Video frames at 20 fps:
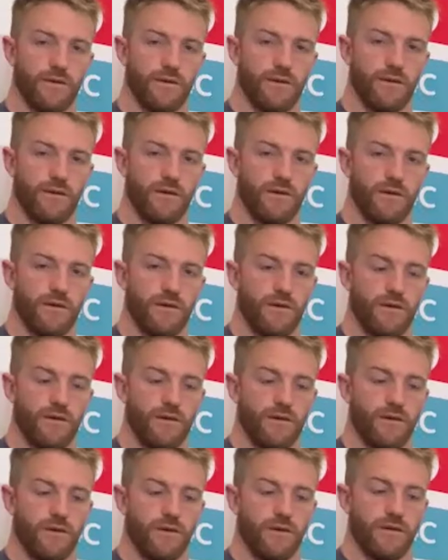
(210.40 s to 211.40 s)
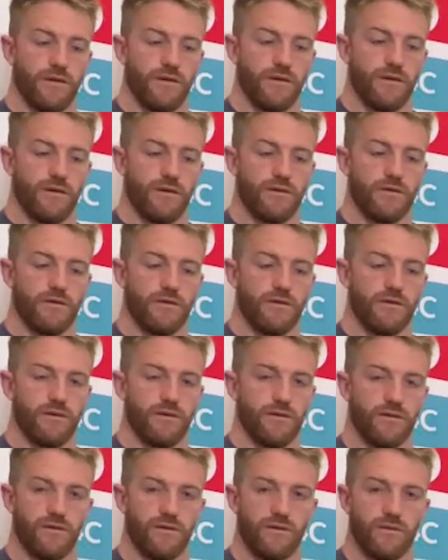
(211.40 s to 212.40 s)

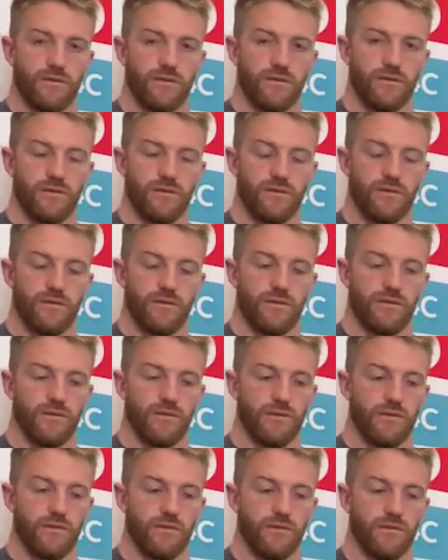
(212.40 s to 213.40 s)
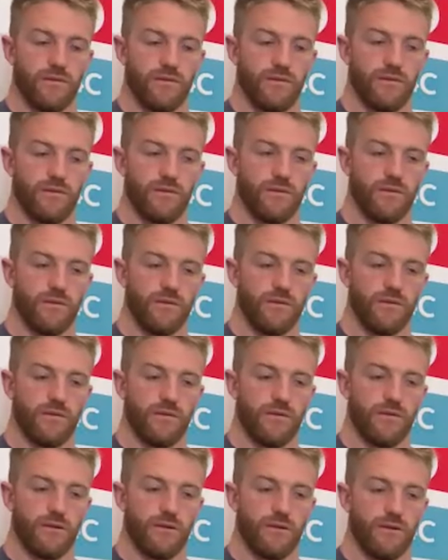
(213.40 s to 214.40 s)

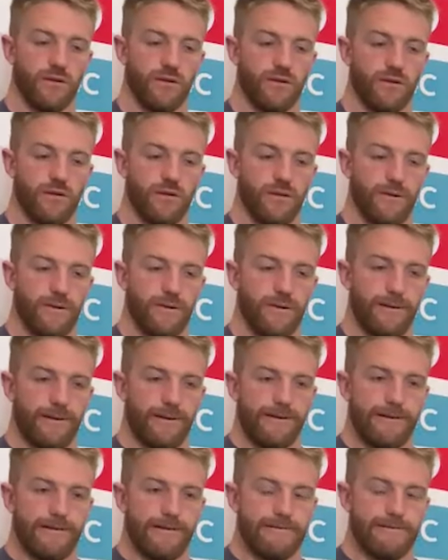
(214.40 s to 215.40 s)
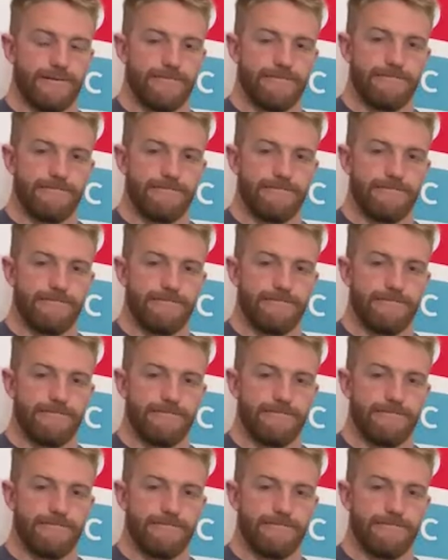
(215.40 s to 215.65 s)
No words are spoken by the person on screen.